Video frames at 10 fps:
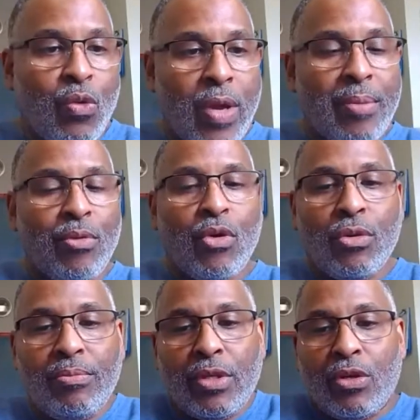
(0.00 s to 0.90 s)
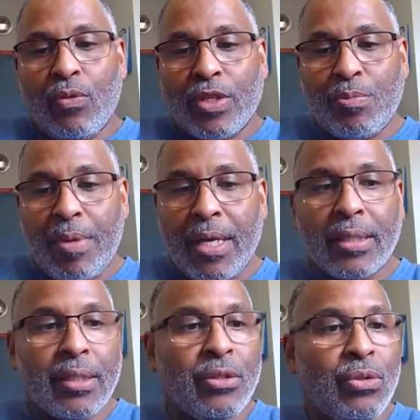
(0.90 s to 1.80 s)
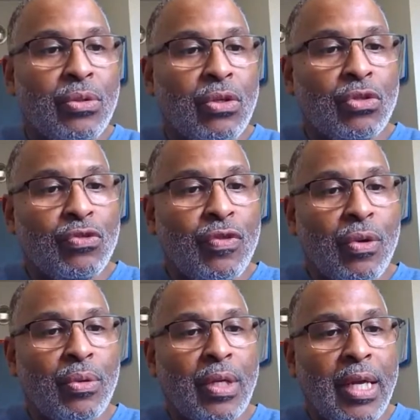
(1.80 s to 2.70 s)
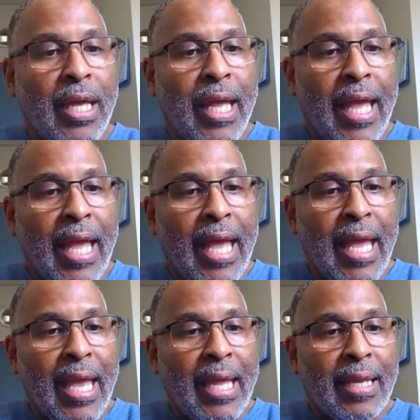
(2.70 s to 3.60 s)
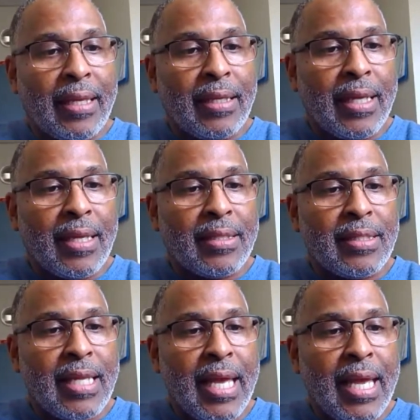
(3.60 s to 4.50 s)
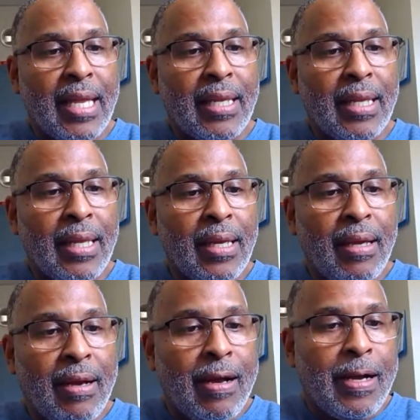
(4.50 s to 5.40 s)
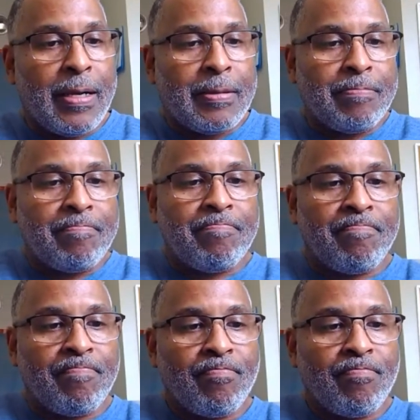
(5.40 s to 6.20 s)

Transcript: Rehoboam, responded to those folk and said, "Go